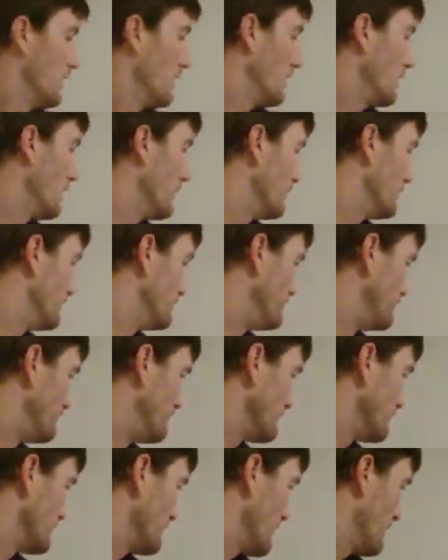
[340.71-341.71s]

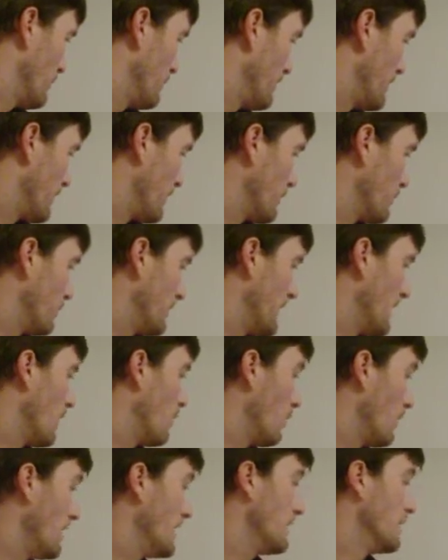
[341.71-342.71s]
and we thought it would
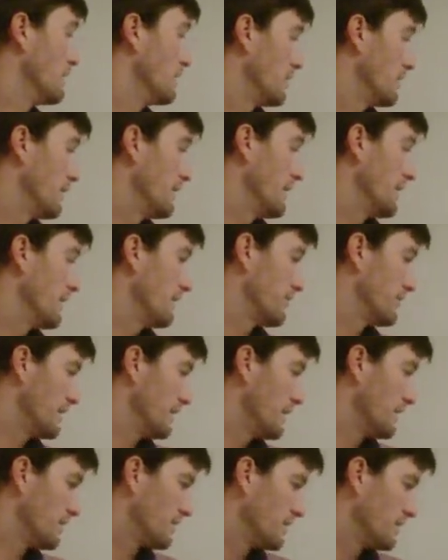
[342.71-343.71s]
outweigh that of
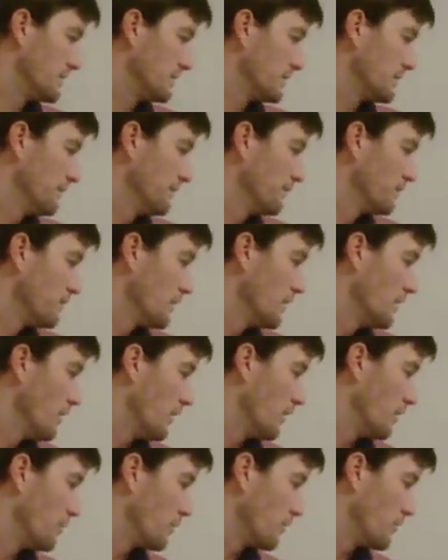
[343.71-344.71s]
static stretching
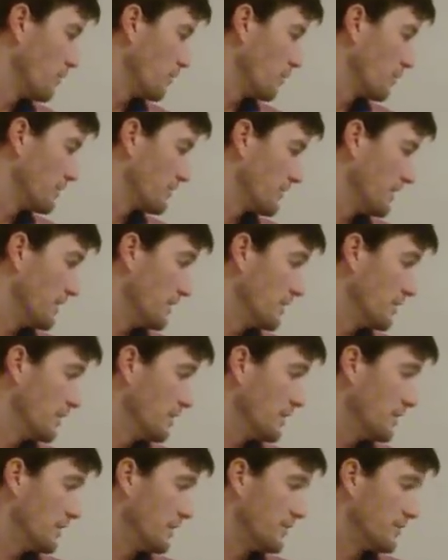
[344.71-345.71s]
on performance. And
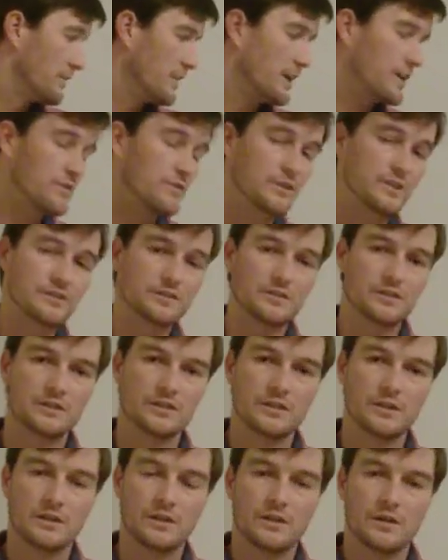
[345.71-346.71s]
in static stretching,
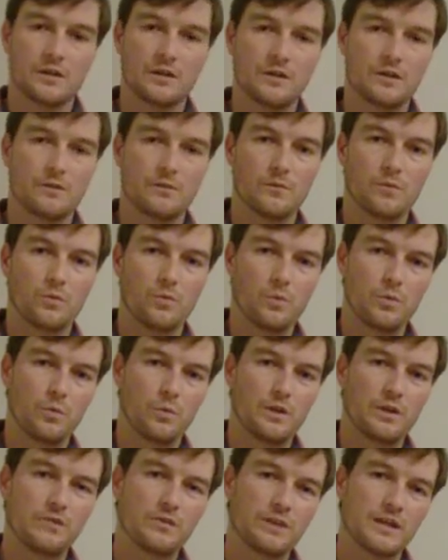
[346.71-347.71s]

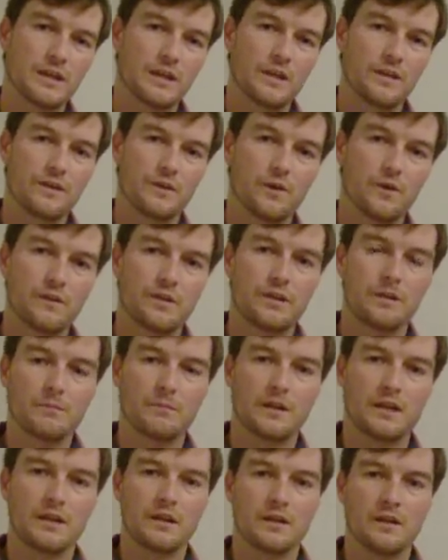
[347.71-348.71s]
we even kind of thought that it
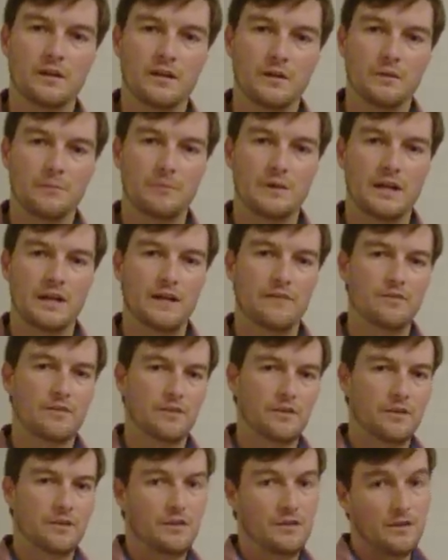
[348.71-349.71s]
may have
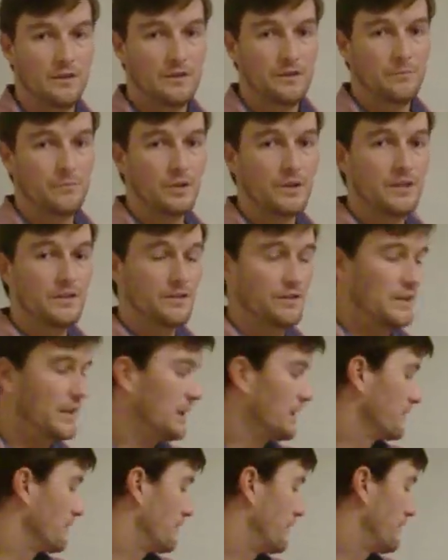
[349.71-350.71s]
play a
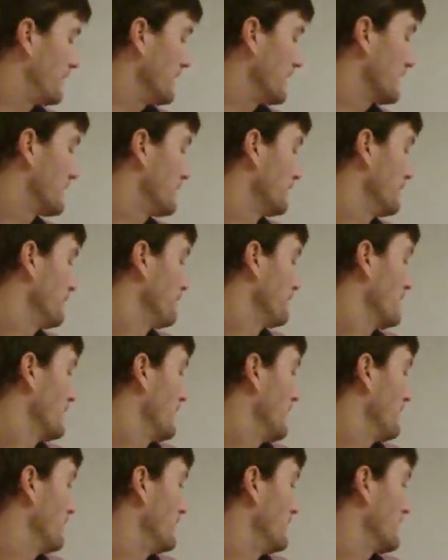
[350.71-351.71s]
negative effect,
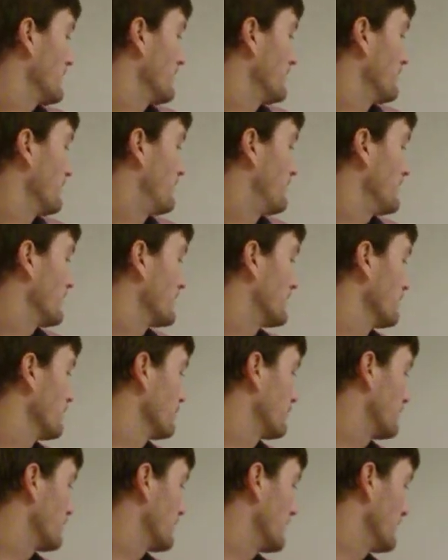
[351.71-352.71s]
have a negative effect on
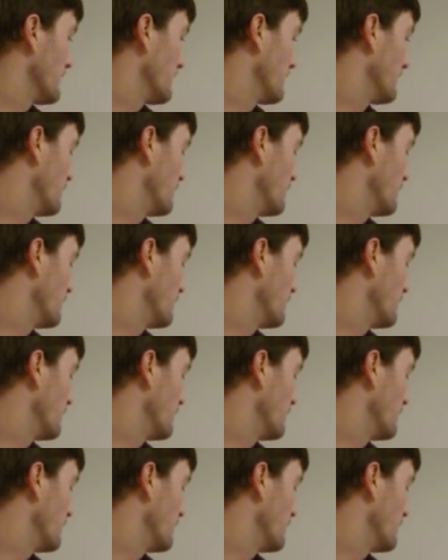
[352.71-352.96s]
the training